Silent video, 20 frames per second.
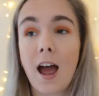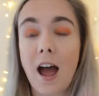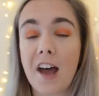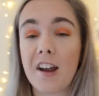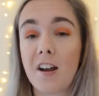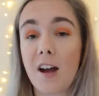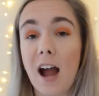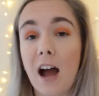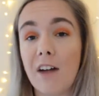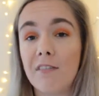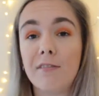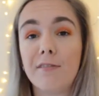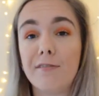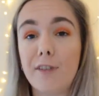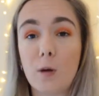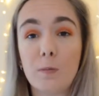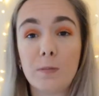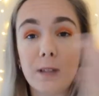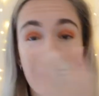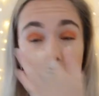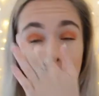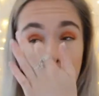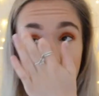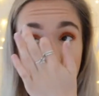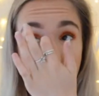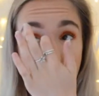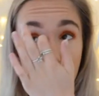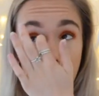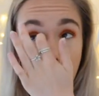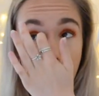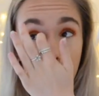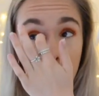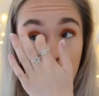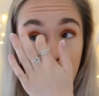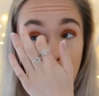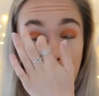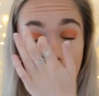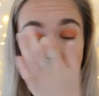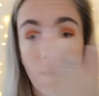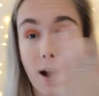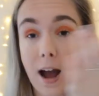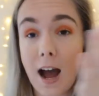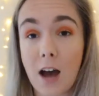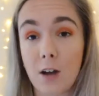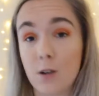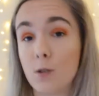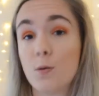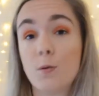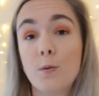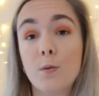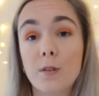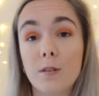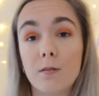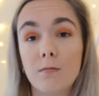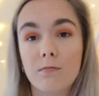and I haven't filmed a favourites video at all